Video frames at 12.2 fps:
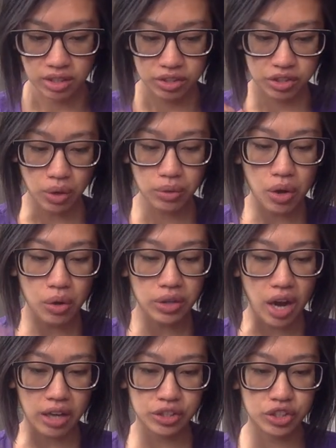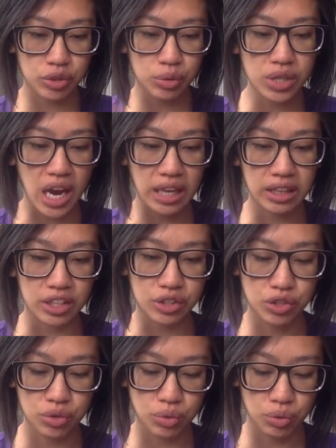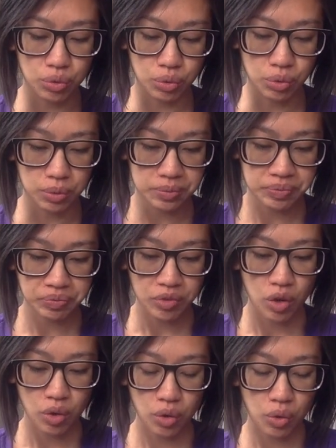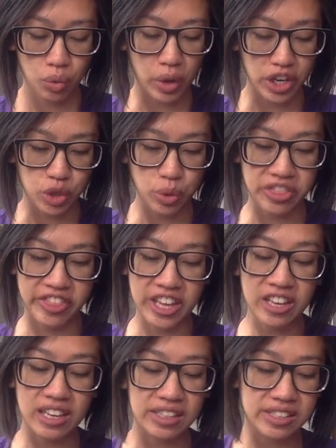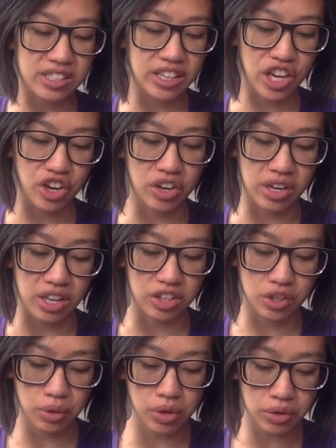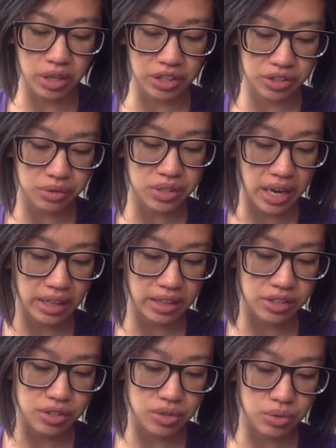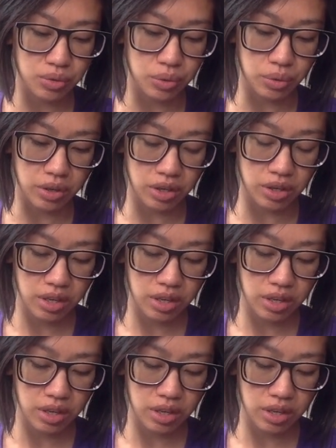Don't hold on too tightly to what you think is security. Don't hold on too tightly to